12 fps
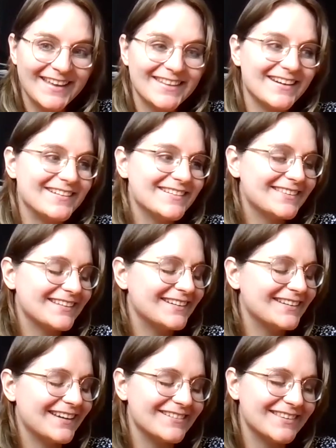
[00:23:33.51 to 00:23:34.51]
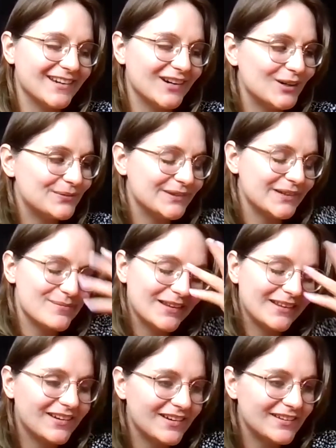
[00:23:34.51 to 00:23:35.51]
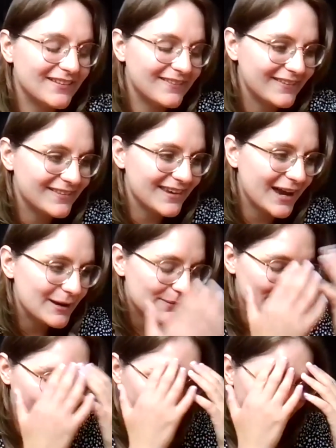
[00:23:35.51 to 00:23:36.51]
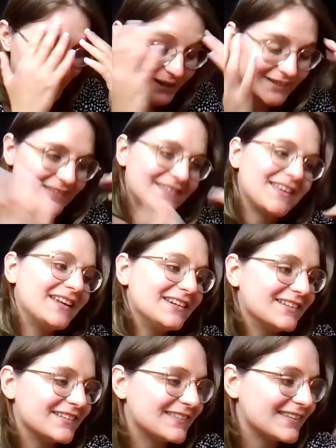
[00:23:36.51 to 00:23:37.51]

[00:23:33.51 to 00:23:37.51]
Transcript: That was awful. I mean, God, there's a typo in the first sentence.